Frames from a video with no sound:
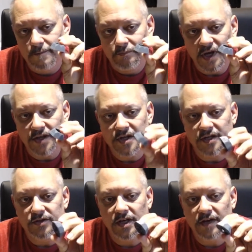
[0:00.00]
And
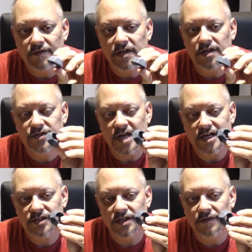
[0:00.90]
then to give it this
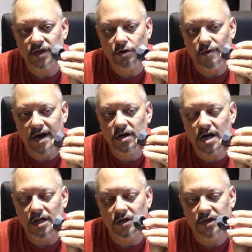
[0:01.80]
actually even grayer
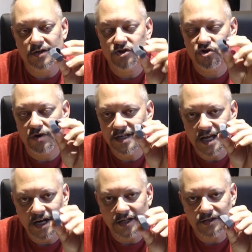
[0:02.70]
color, because I was trying to
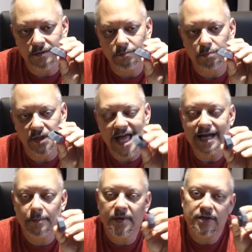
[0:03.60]
get it to
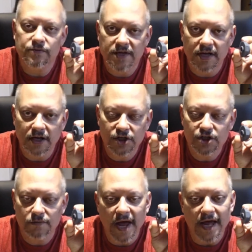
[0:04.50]
black, because within an
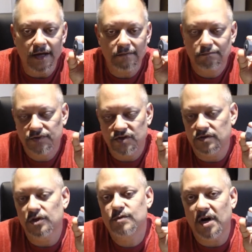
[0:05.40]
engine bay, it just
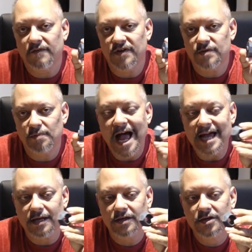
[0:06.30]
looks better if it's
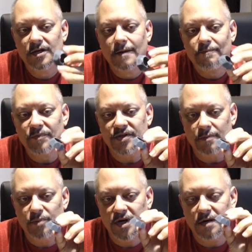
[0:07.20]
black, is I
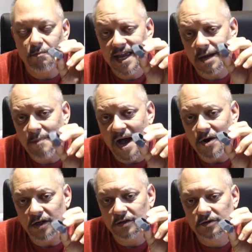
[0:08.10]
put in mica
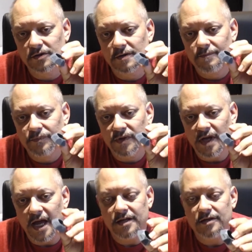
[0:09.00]
powder.
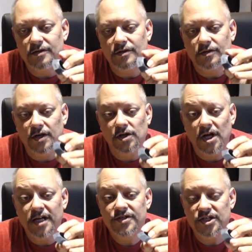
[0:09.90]
And the
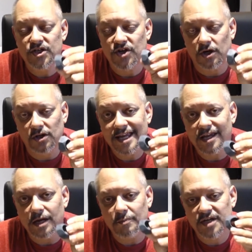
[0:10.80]
clients actually started
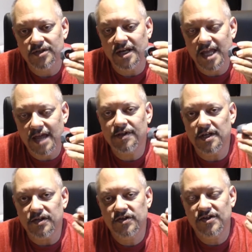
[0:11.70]
liking it because it gave it
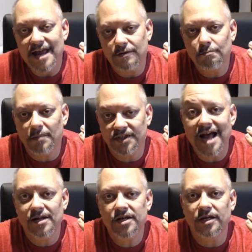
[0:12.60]
this satin
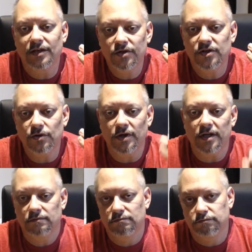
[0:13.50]
metallic-y look to
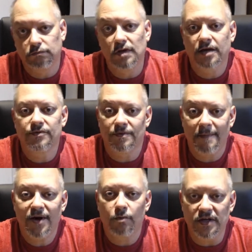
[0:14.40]
it, like it was a
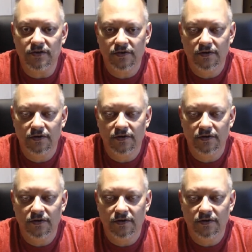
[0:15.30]
metal piece.